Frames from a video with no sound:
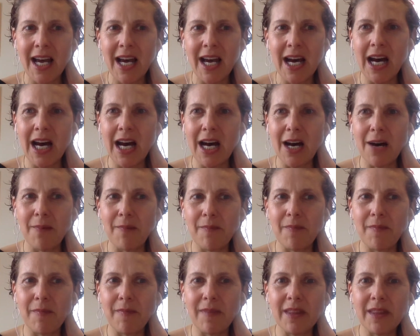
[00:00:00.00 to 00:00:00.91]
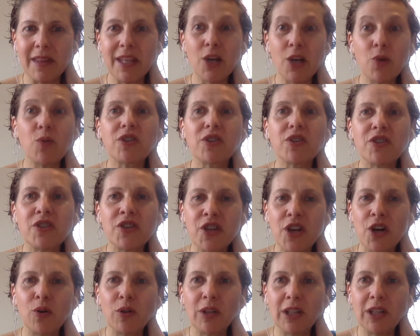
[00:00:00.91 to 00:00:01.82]
Um, mm-hmm there was
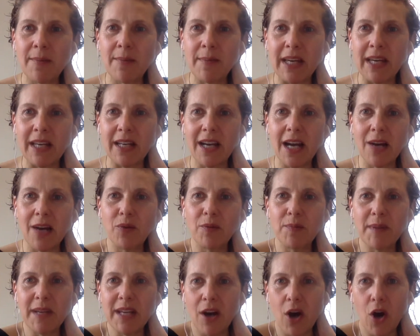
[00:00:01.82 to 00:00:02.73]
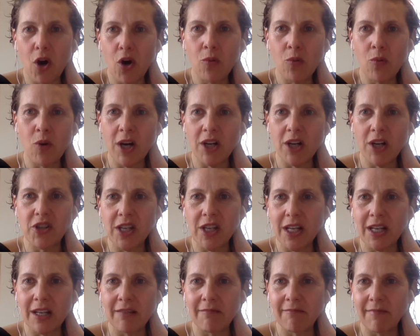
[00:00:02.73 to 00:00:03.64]
no limit. I would be home
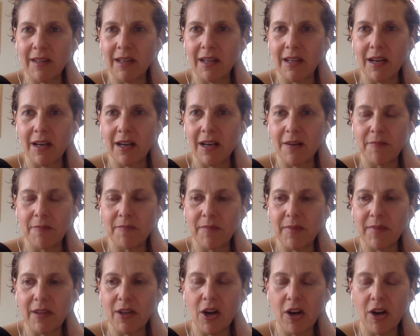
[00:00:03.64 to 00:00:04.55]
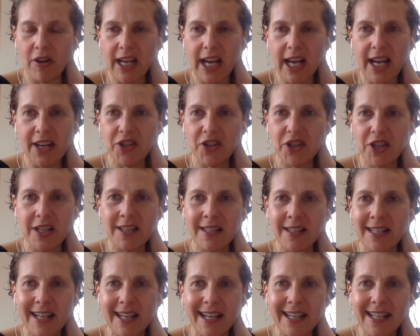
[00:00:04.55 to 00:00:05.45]
watching um, Kardashians,
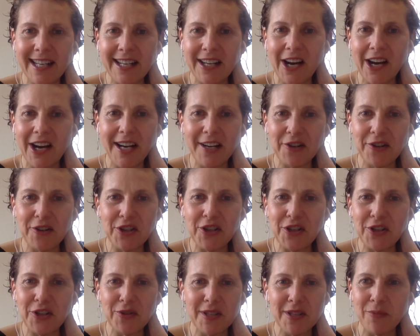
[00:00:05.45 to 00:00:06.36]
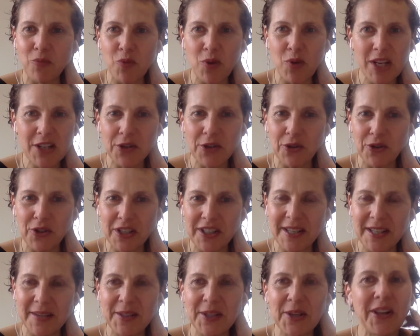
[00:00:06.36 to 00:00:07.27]
and I'd get hired to do some research on
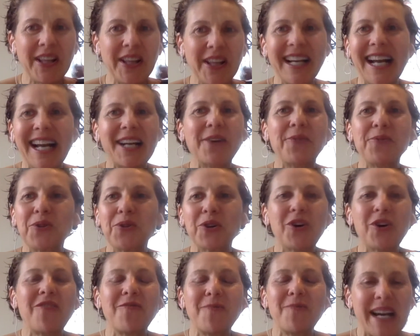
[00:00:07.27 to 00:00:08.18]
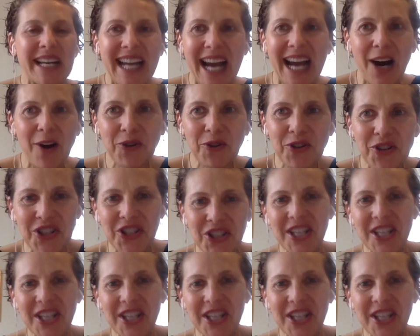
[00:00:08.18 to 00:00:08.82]
something. So like I could work off my couch.